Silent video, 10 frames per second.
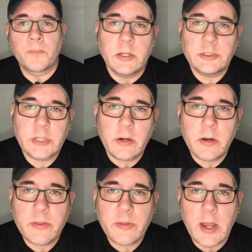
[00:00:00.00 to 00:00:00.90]
The
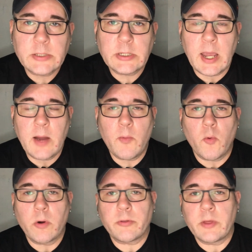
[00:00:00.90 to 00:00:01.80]
shutter inside your camera
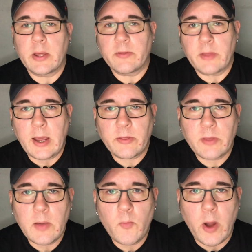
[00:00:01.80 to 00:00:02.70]
works the exact
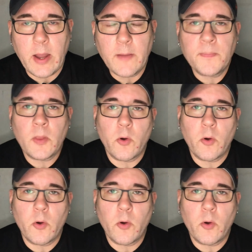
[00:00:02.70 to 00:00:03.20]
same way,